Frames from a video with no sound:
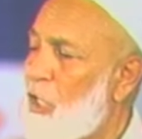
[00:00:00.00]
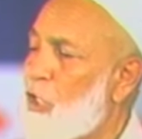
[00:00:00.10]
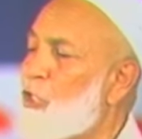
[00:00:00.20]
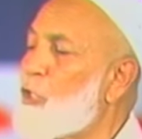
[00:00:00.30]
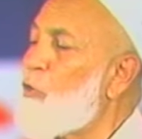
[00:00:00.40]

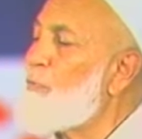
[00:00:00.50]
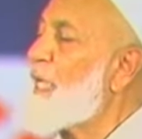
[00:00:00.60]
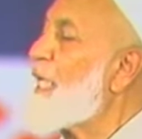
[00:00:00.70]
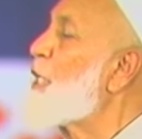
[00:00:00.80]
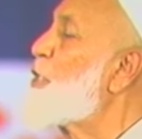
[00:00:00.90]
Show
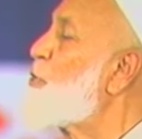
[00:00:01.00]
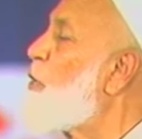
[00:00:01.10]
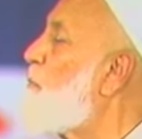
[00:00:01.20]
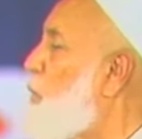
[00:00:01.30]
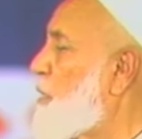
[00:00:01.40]
me in
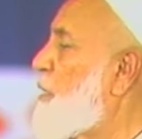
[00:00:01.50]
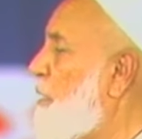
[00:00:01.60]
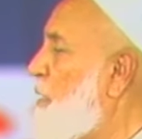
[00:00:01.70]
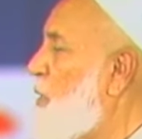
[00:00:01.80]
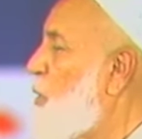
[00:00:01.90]
your book.
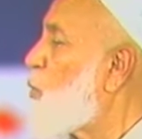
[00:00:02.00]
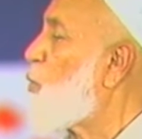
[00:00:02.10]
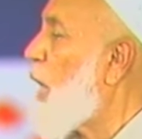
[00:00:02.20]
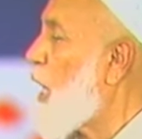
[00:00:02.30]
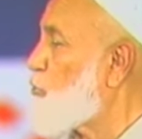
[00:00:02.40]

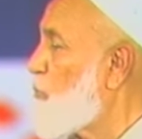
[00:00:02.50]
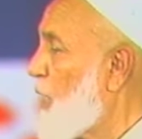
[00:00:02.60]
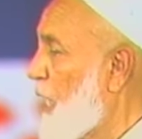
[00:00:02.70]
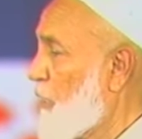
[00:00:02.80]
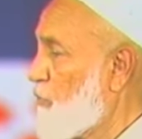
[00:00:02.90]
Qul hatu
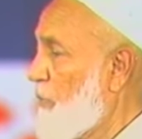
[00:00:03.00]
burhana.